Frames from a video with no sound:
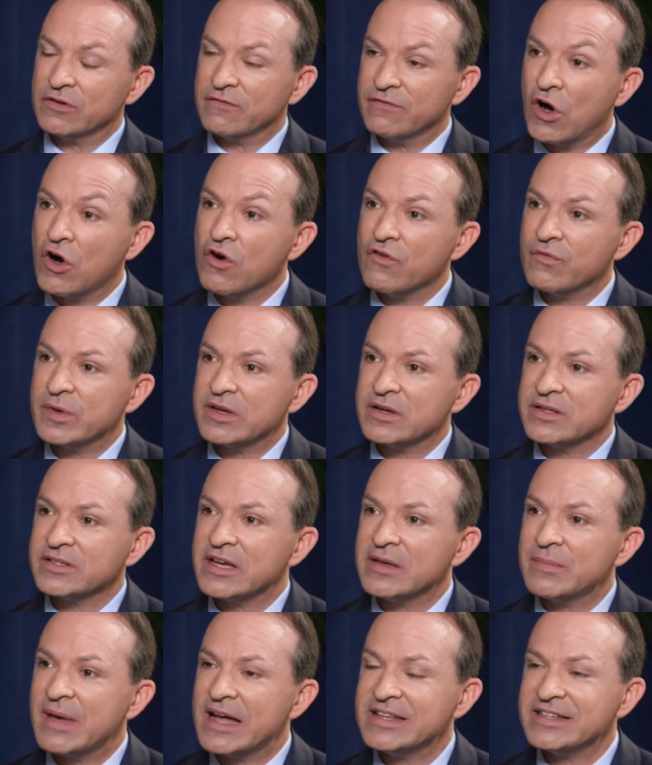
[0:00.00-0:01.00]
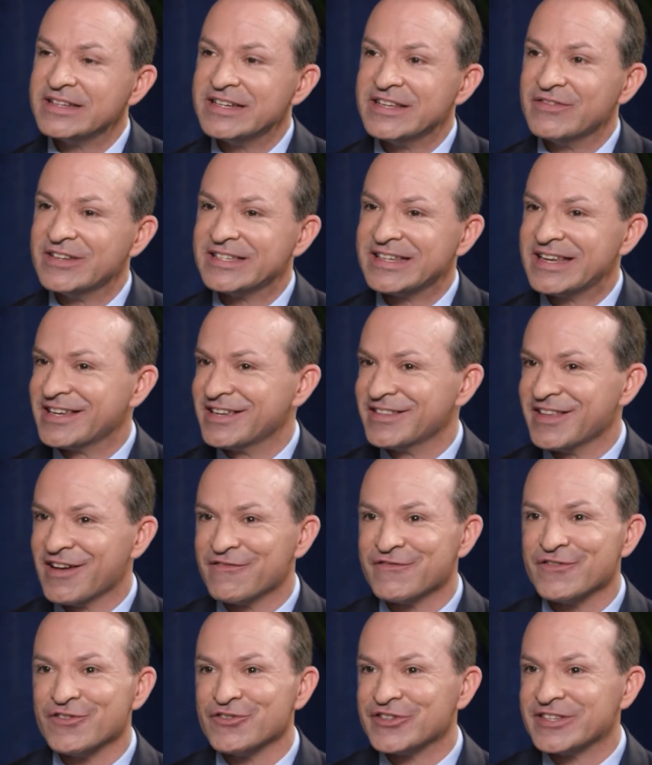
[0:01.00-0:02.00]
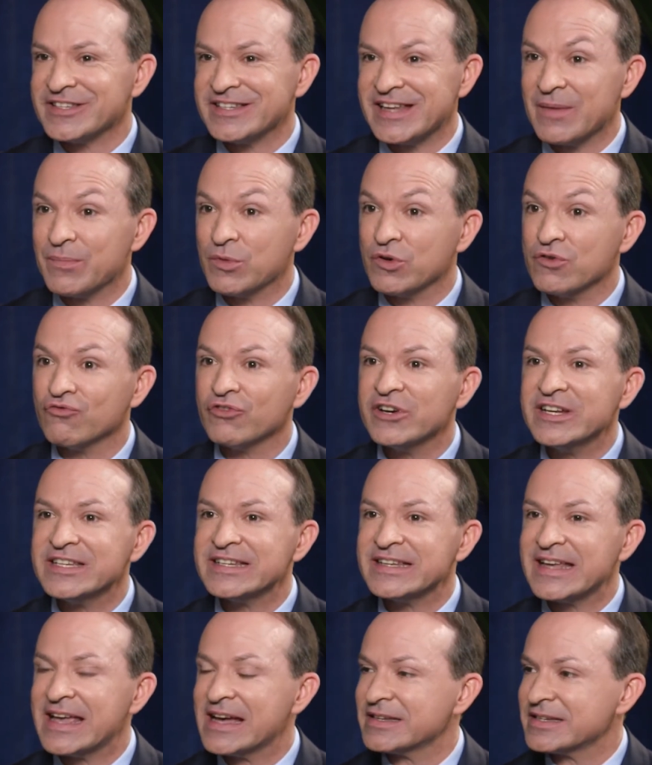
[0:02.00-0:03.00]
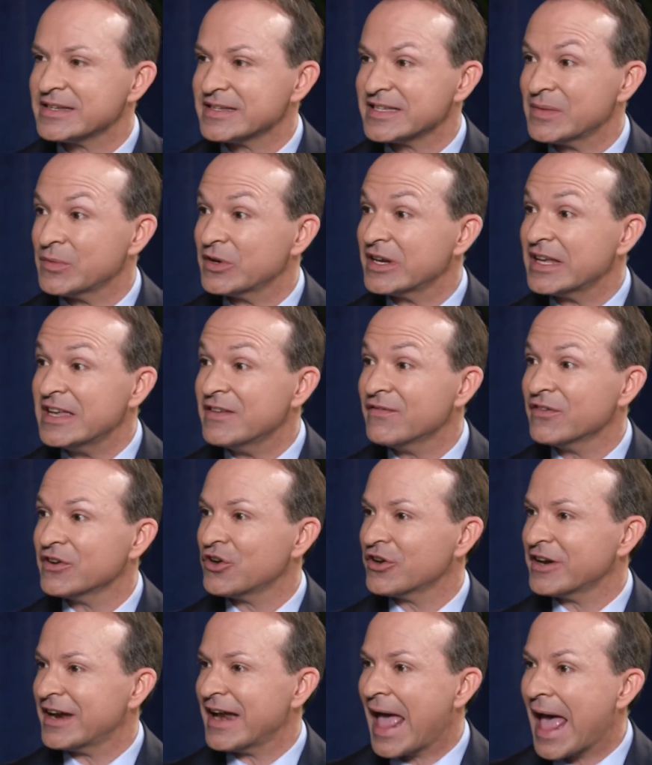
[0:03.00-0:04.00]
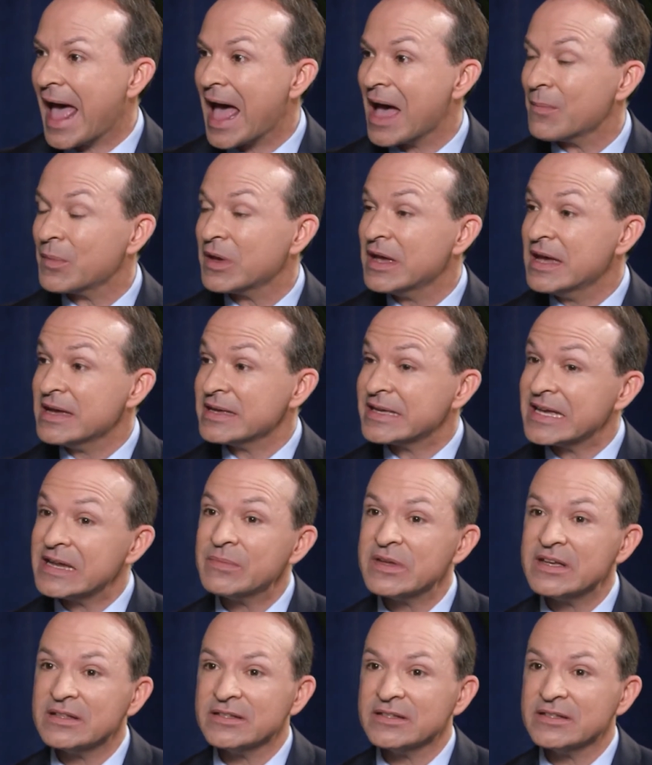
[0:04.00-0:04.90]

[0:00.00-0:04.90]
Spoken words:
evolve? Because I imagine even taking that first step on reaching out to somebody, even on an app, can be a